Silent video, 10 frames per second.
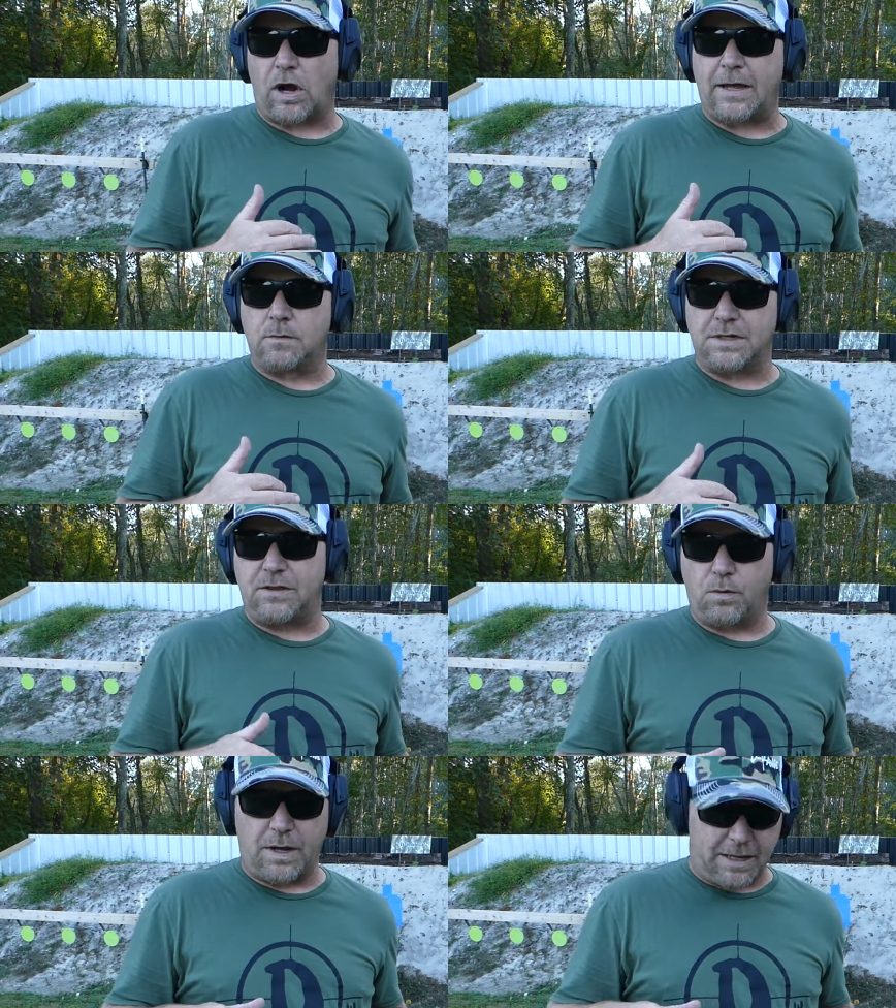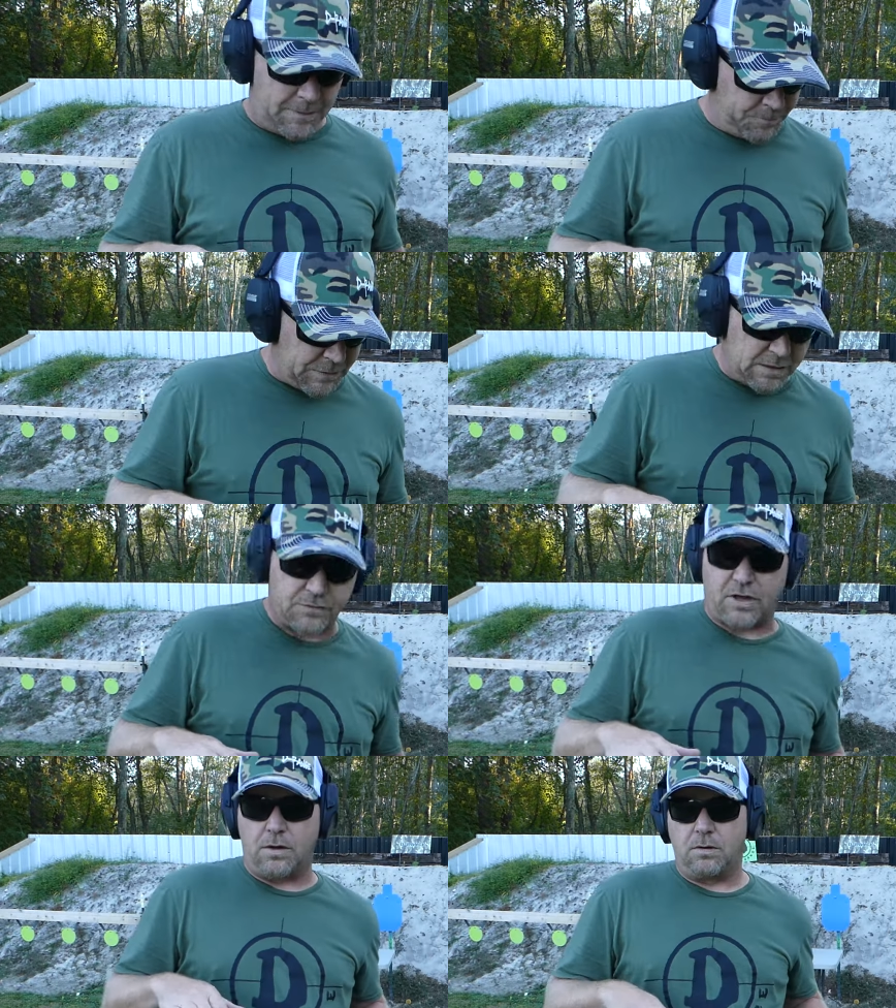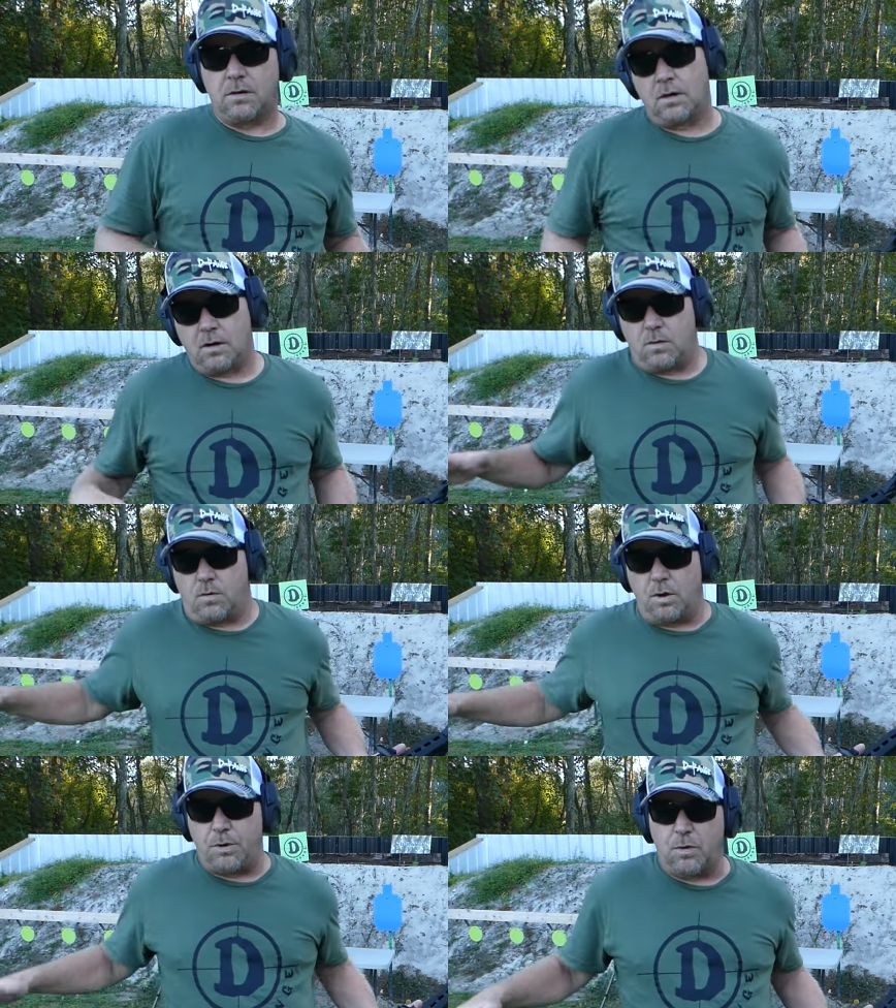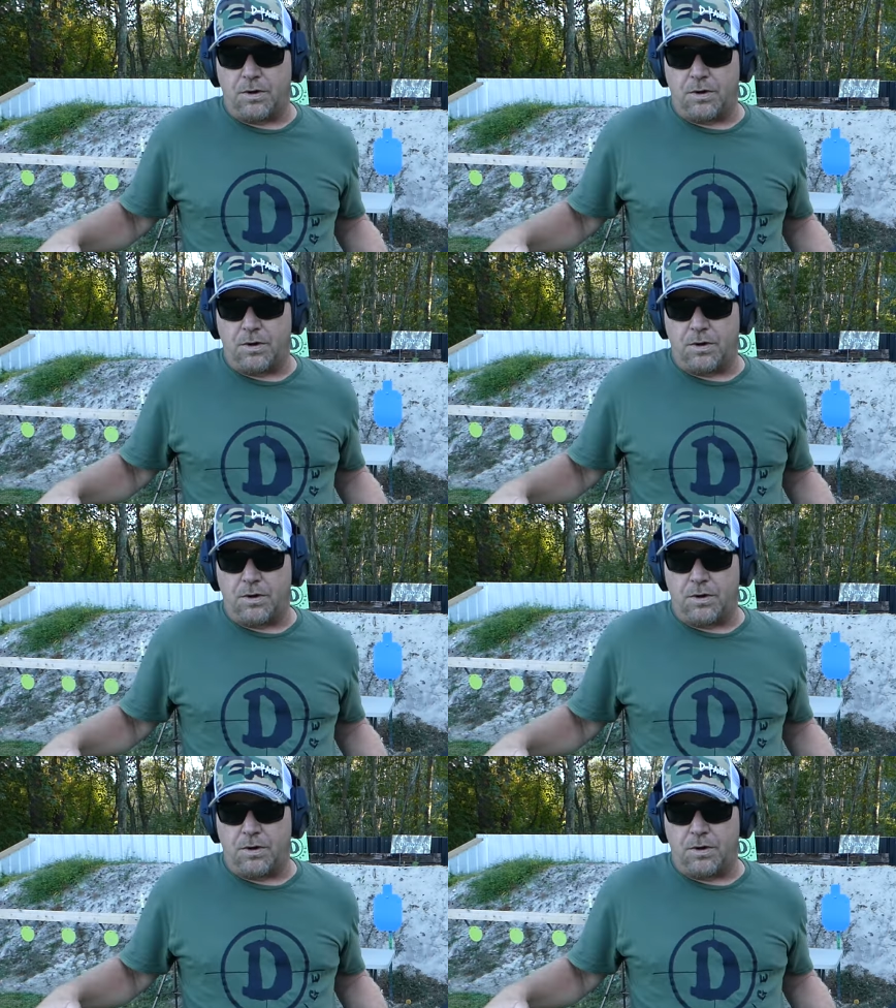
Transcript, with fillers: round either way. So we're going to put